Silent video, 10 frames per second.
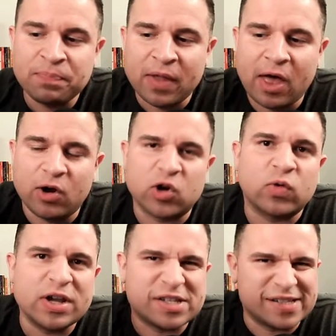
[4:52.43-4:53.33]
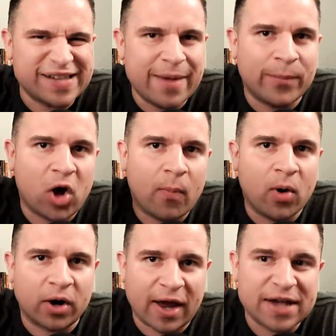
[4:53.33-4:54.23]
it increased in the same
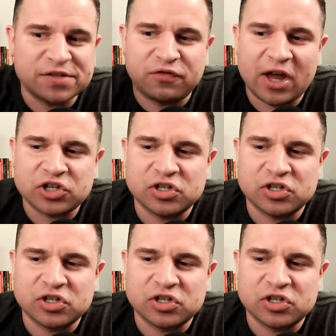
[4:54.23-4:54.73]
ballpark as inflation